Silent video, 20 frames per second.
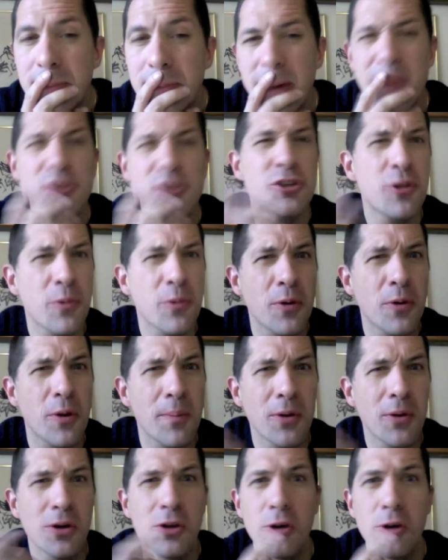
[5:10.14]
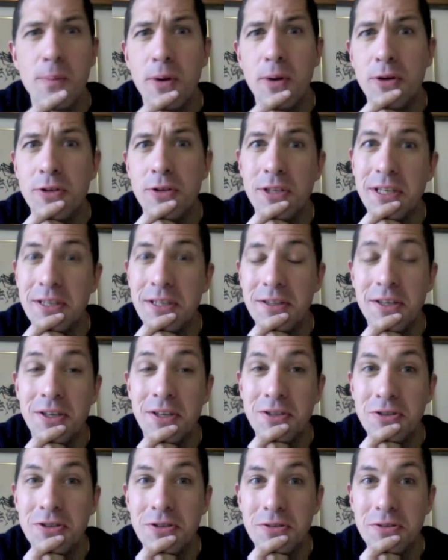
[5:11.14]
should throw Merleau-Ponty in there
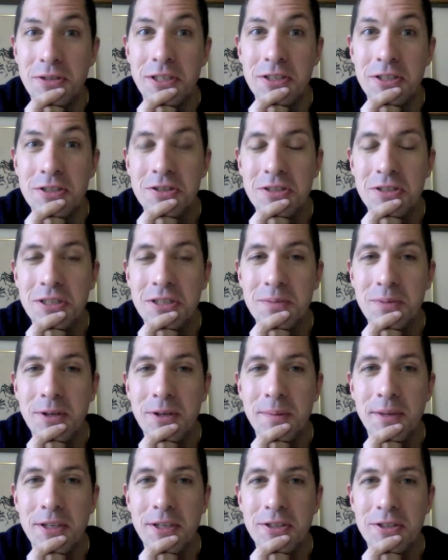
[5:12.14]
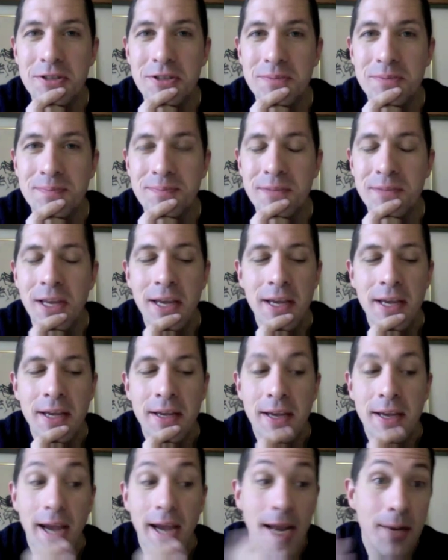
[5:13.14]
too. He's pretty big too.
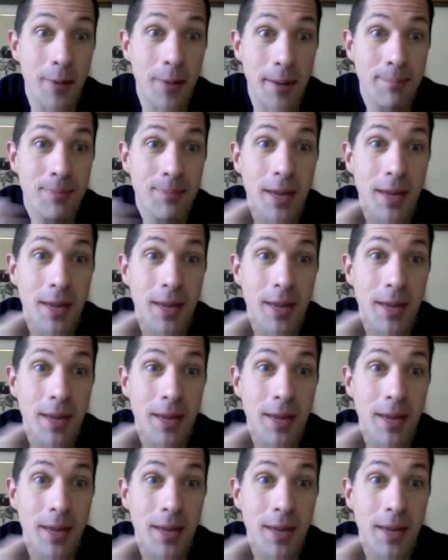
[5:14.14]
Anyway,